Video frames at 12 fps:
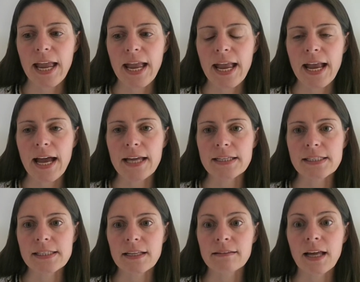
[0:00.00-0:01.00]

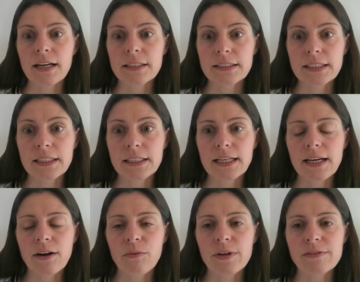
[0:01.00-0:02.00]
and luckily,
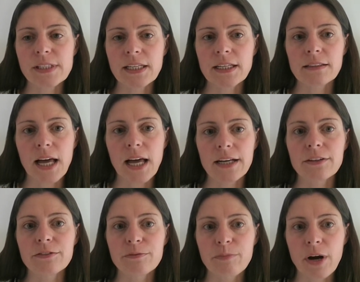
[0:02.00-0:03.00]
uh, we've seen a lot
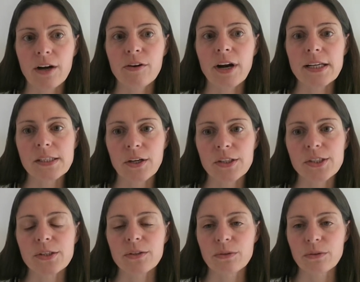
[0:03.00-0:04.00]
of progress
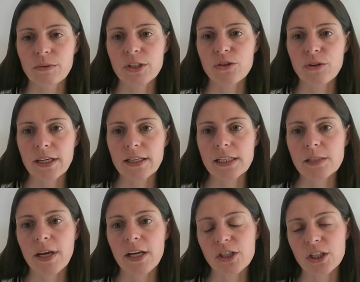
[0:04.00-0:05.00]
also with treating
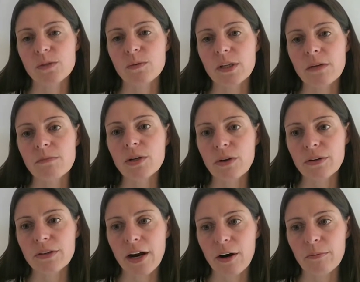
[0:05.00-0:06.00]
these patients with
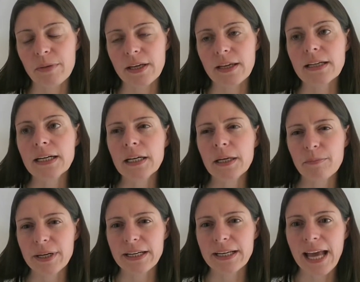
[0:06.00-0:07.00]
immunotherapy.
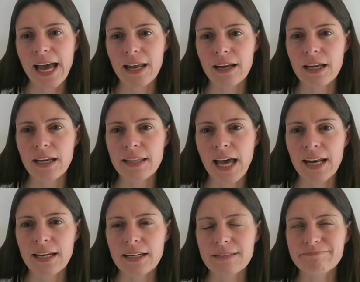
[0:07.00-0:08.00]
But again,
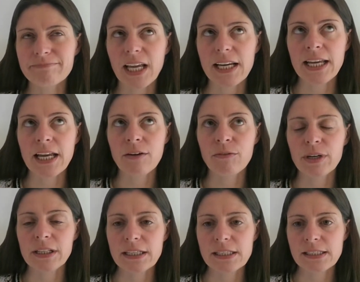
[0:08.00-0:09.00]
that it, it
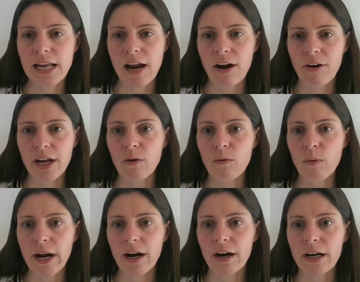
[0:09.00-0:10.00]
really is an area
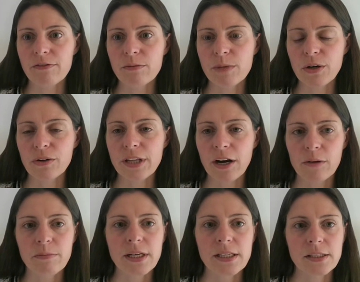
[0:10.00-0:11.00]
where if
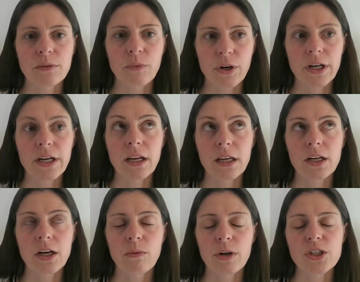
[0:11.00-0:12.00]
immunotherapy isn't working, you
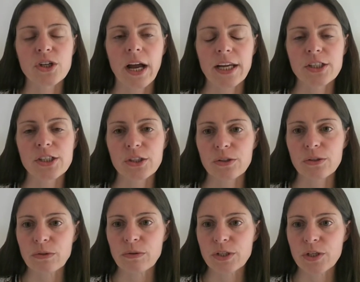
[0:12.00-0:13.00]
know, we're trying
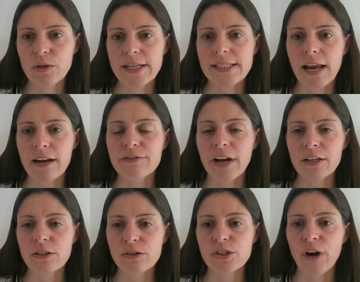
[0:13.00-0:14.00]
to, to identify
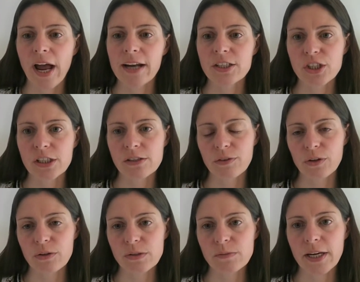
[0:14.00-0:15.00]
new strategies for
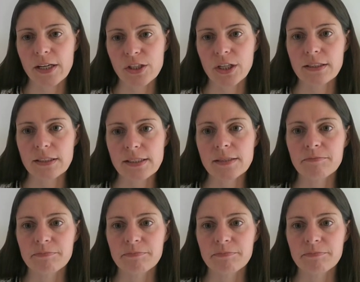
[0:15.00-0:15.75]
those patients.